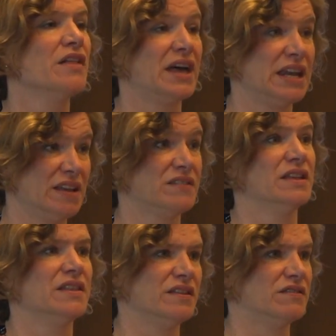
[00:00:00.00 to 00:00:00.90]
that is
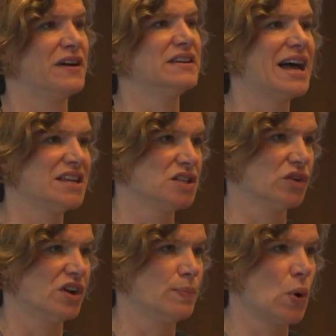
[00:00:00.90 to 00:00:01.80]
in this fantastic
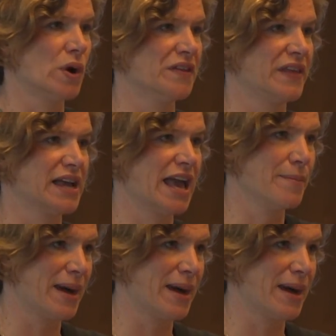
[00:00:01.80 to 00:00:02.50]
report that came